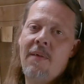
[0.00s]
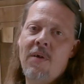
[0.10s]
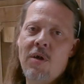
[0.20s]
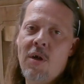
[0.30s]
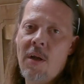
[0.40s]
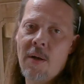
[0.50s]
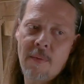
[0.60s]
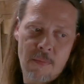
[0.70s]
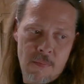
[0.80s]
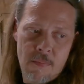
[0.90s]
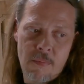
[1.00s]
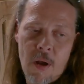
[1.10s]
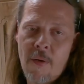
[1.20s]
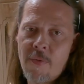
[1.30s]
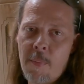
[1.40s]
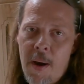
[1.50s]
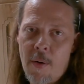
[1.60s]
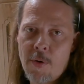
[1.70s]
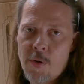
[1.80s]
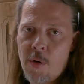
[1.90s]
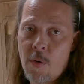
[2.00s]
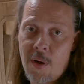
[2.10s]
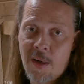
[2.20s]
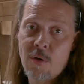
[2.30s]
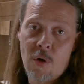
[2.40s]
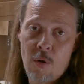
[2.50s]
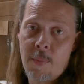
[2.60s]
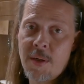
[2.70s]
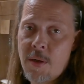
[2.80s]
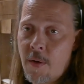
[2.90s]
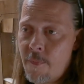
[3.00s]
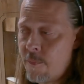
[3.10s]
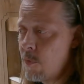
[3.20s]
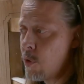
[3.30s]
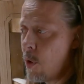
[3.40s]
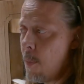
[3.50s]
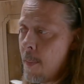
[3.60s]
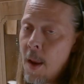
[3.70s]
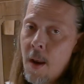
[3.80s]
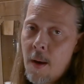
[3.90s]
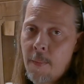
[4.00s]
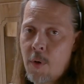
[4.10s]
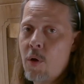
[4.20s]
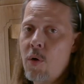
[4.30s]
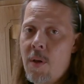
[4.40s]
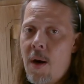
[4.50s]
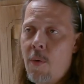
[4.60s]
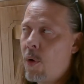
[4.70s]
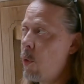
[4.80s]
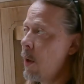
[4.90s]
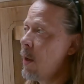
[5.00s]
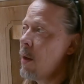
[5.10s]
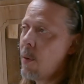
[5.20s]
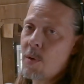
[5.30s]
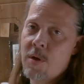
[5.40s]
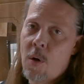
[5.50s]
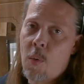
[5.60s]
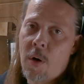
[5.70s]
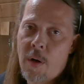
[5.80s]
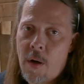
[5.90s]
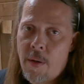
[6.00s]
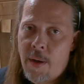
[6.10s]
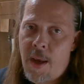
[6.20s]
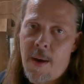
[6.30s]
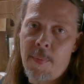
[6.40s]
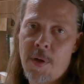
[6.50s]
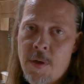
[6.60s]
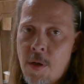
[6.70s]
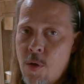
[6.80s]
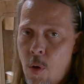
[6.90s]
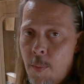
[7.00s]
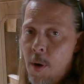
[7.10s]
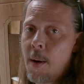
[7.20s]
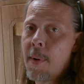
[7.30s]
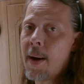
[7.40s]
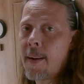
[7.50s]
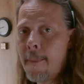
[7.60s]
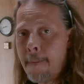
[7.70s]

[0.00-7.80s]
have to shut off the power so I don't electrocute myself. So I'm going to do that real quick, and I'm going to start working on the cabinets. So I'll be right back.